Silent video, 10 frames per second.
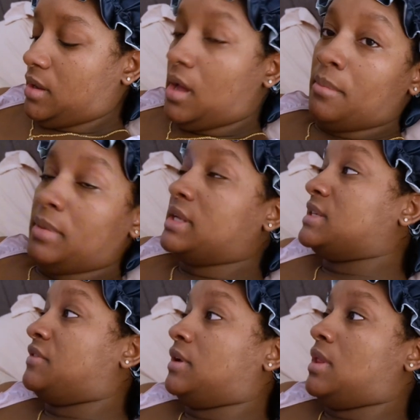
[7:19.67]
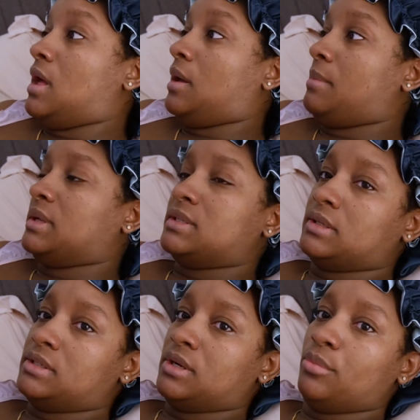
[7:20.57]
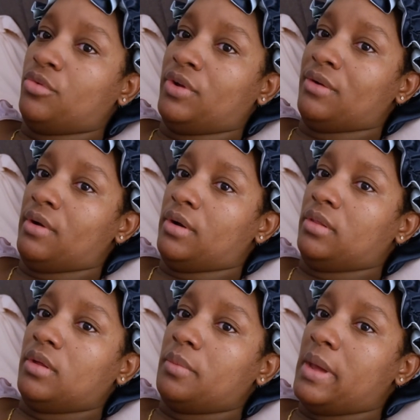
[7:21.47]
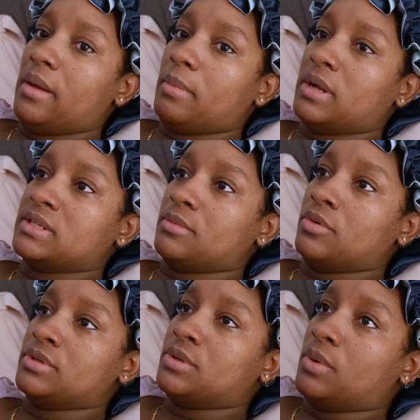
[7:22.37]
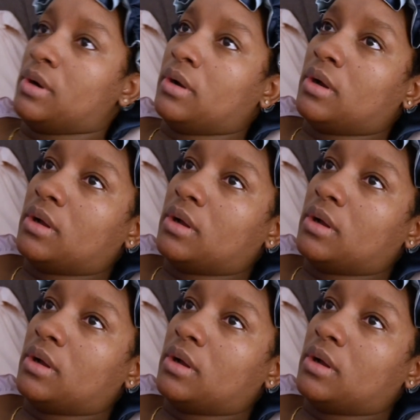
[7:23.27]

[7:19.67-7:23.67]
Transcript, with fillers: Um, it's seven o'clock. I'm about to start moving around a little bit because I'm going to work.